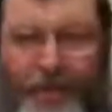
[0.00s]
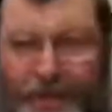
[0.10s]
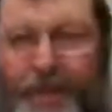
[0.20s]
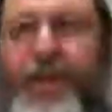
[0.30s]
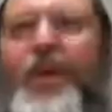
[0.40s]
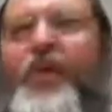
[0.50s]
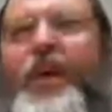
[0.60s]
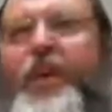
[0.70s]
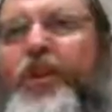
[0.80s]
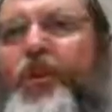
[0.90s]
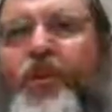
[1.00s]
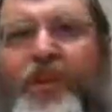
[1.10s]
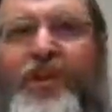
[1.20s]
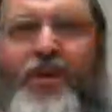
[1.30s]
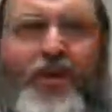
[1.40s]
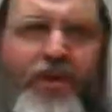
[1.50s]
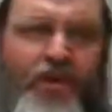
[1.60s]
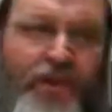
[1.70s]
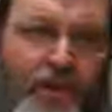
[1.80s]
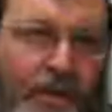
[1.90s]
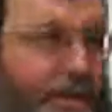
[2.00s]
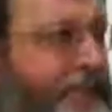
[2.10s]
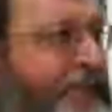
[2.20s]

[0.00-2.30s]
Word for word: but where were you? And they got this on, you know.